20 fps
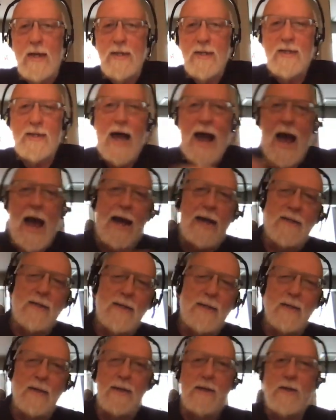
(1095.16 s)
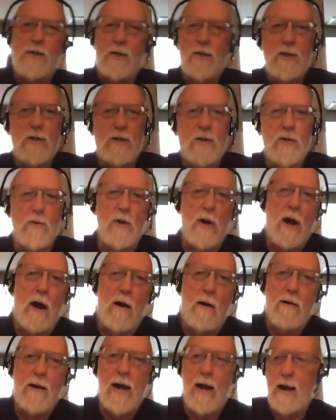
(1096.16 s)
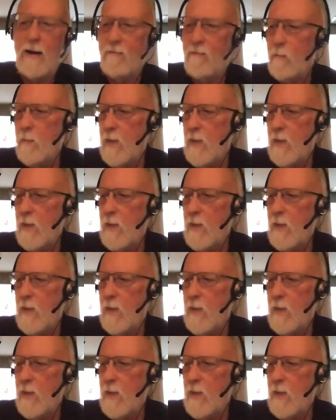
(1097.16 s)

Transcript: sacks, and it's just doing all kind of